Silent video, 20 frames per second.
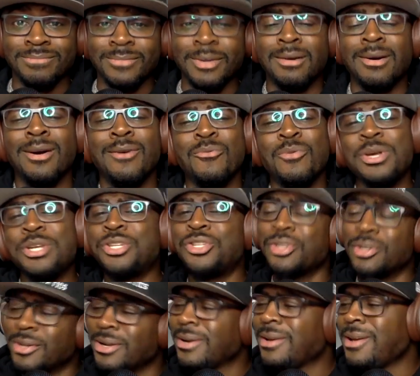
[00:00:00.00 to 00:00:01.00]
Oh, we
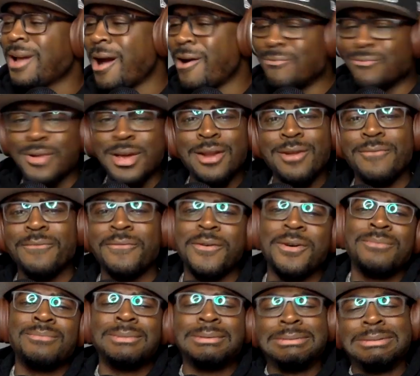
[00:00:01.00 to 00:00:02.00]
shouldn't have got rid of
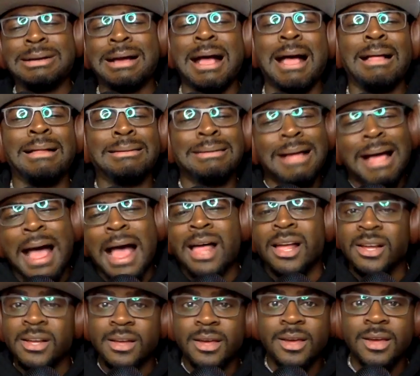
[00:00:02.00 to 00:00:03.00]

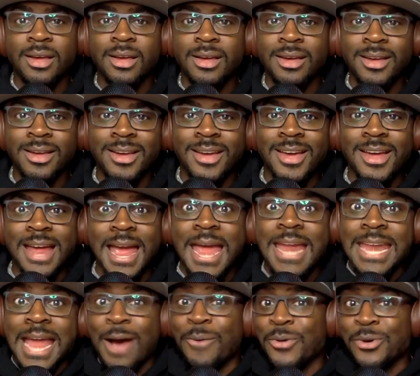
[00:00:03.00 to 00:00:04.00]
him.
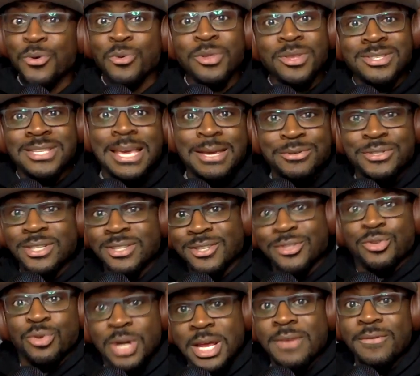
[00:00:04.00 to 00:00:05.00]
And now we're doing the same shit to
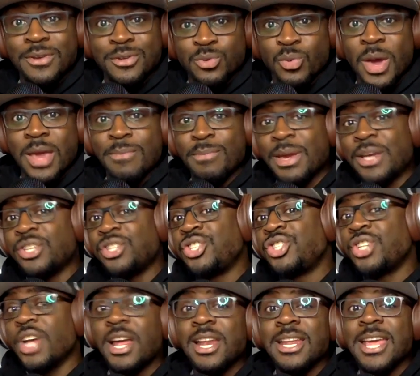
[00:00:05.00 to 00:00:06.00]
Tre'Davious White. Man,
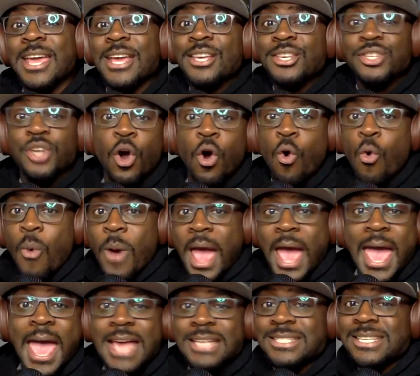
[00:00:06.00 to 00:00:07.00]
shut your
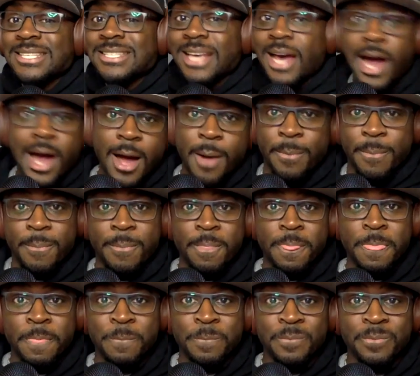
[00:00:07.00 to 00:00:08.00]
asses up.
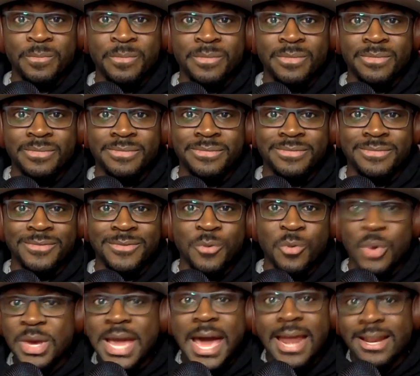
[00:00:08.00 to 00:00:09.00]

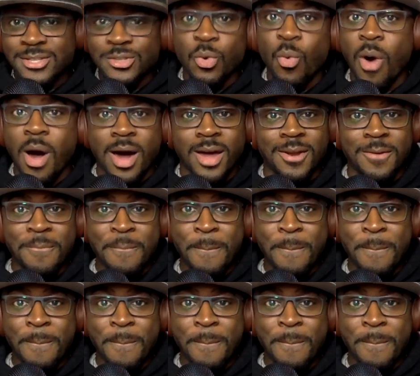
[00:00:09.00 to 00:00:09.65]
We got a squad.